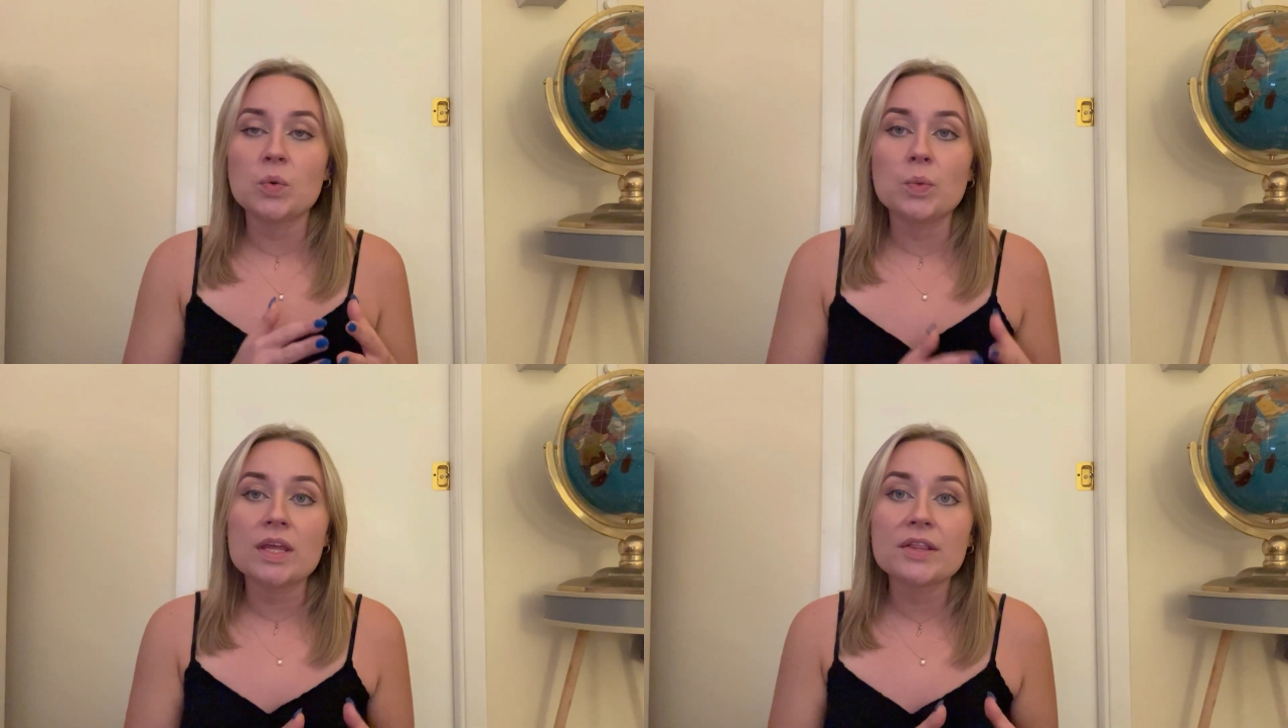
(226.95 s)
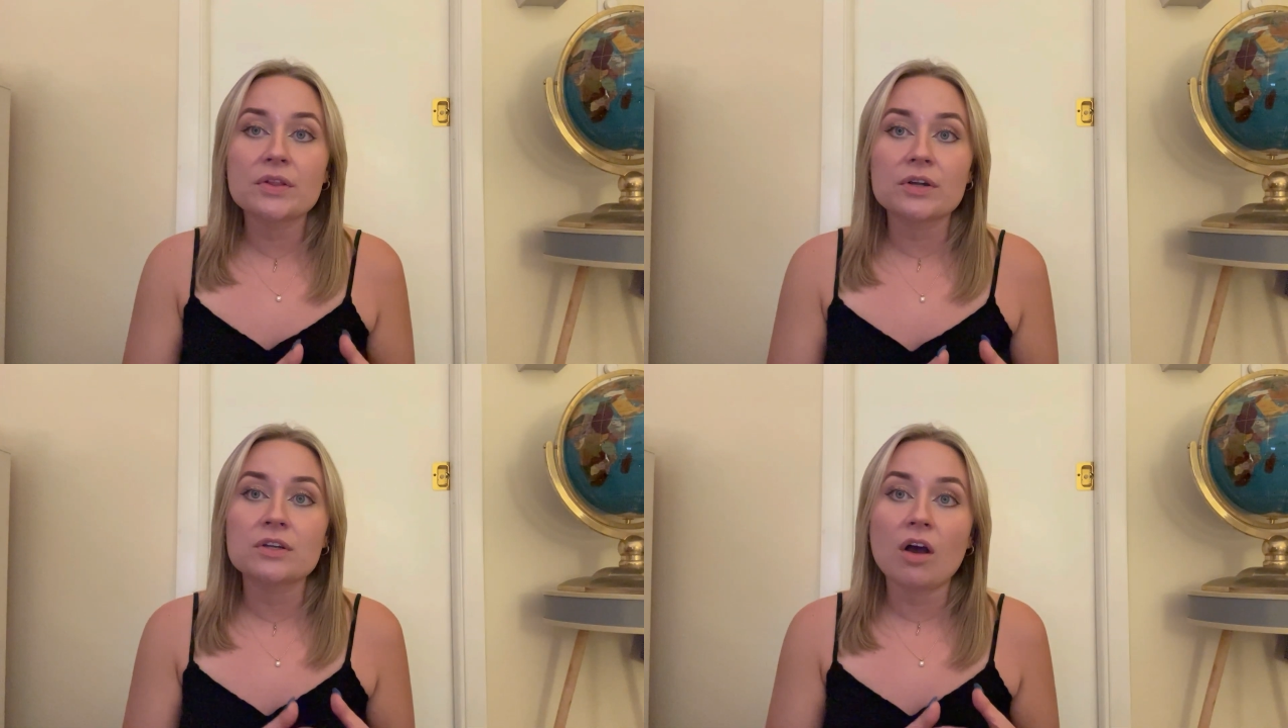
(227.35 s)
we
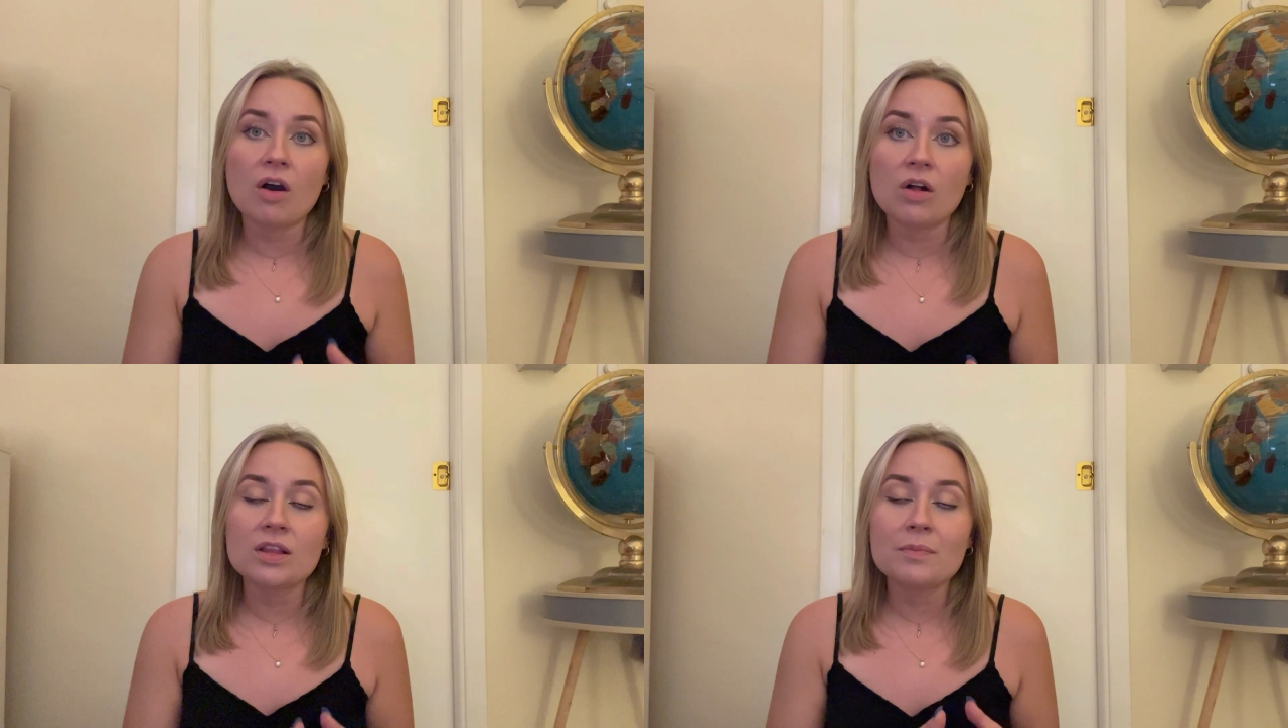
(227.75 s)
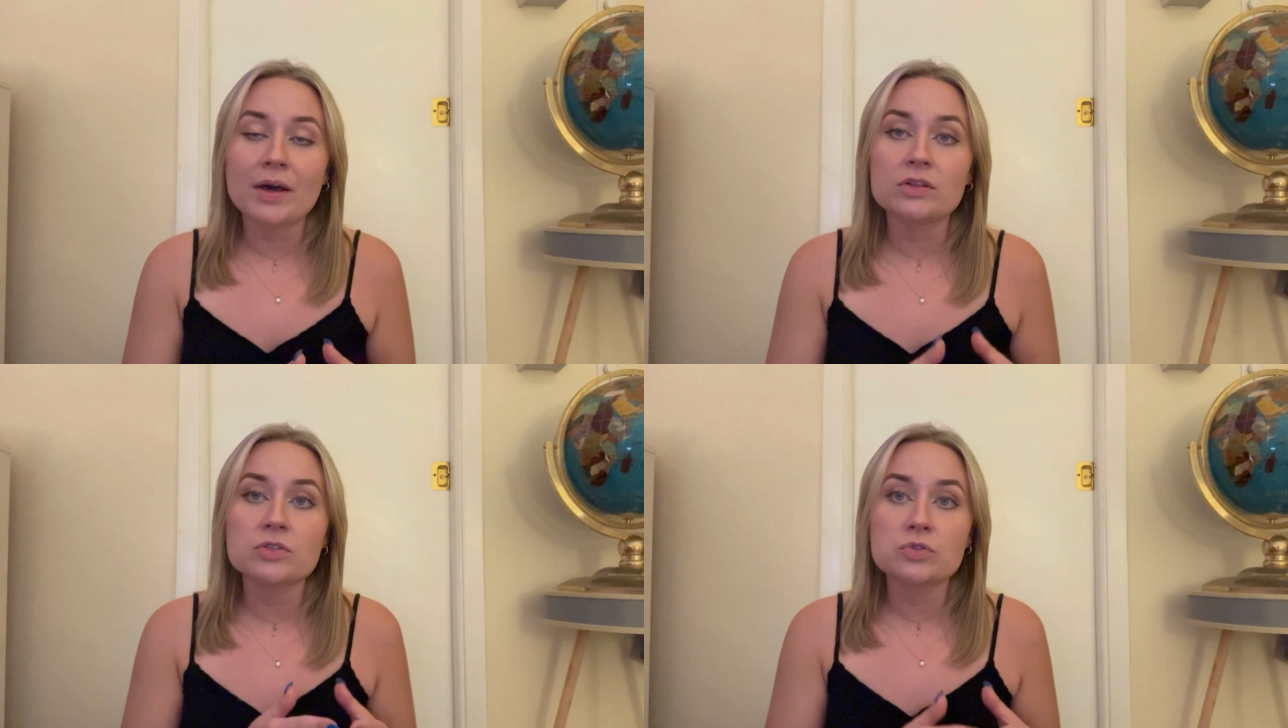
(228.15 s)
learned all
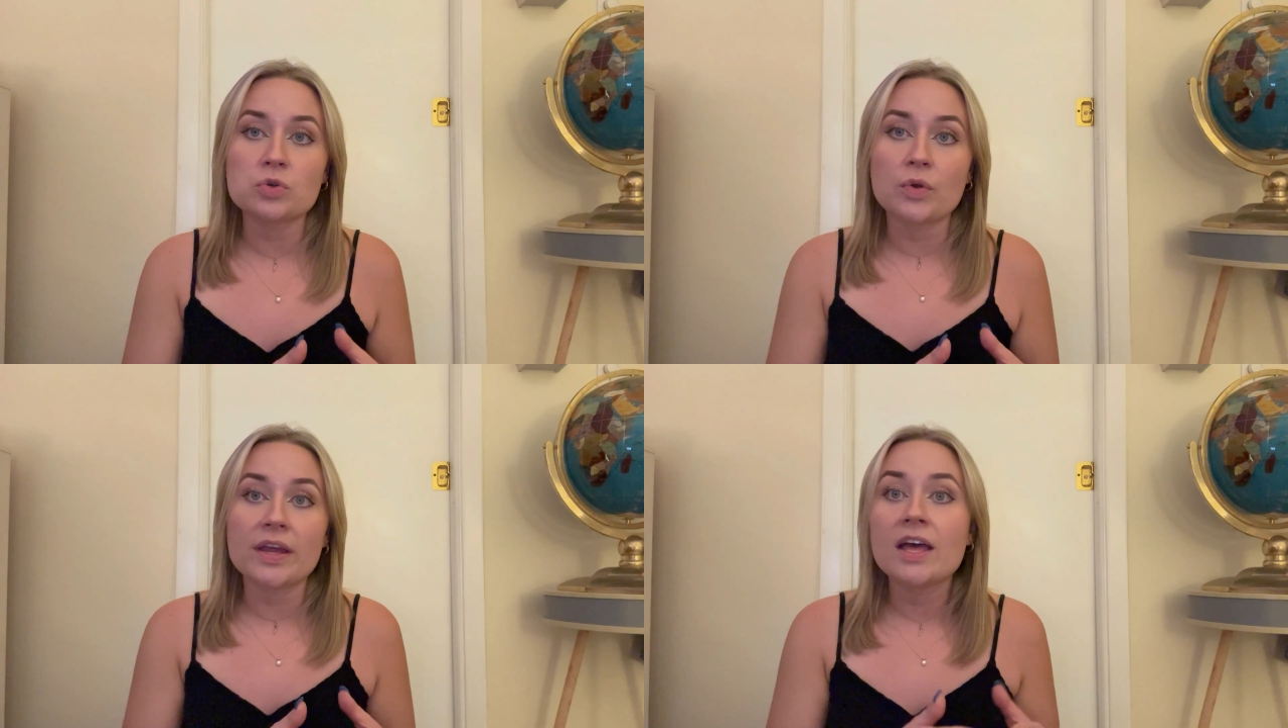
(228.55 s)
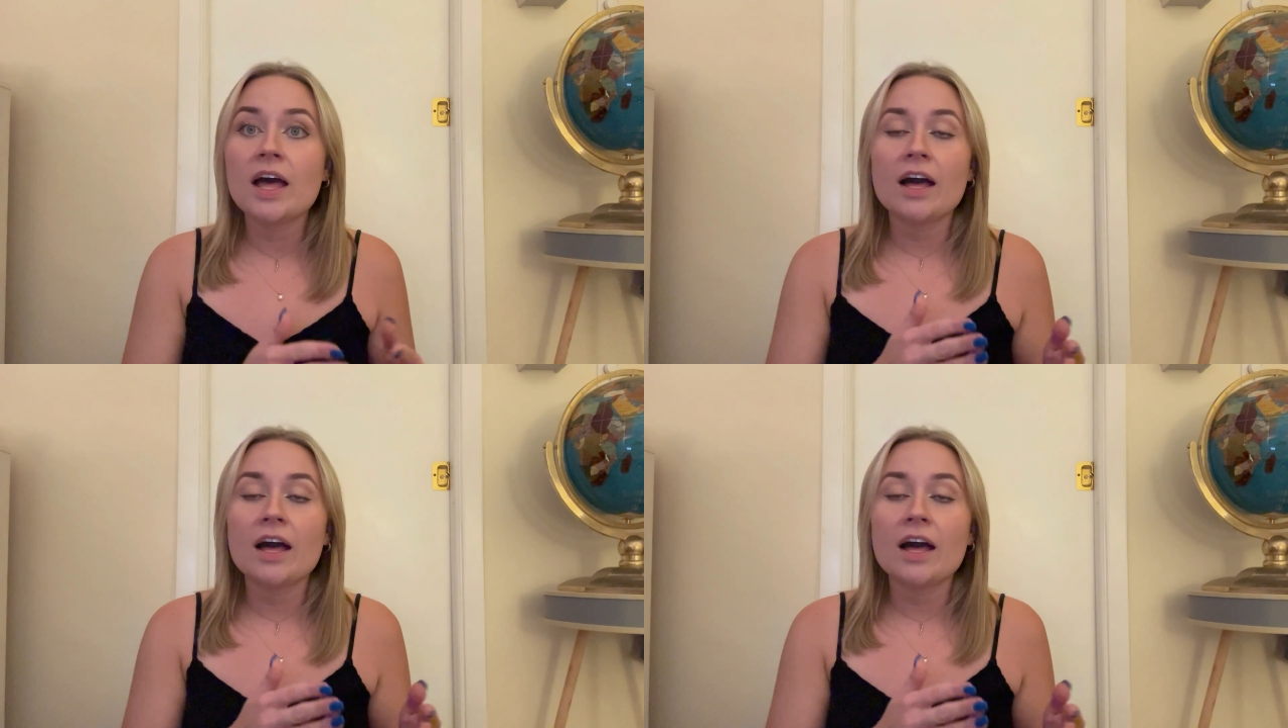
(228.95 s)
about the story